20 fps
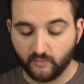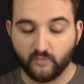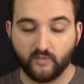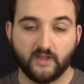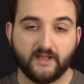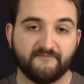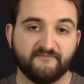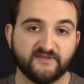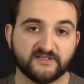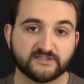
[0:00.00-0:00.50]

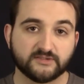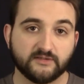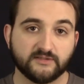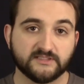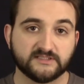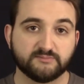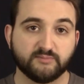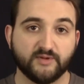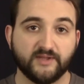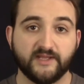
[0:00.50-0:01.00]
have this on
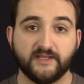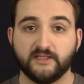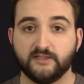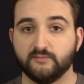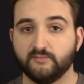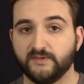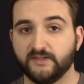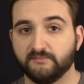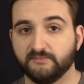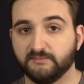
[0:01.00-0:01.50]
display.
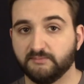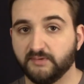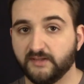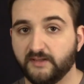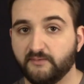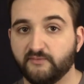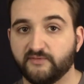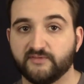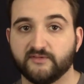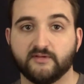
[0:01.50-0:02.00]
You'll be able to play
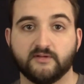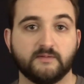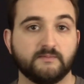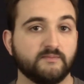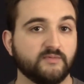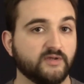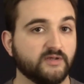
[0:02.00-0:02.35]
with them.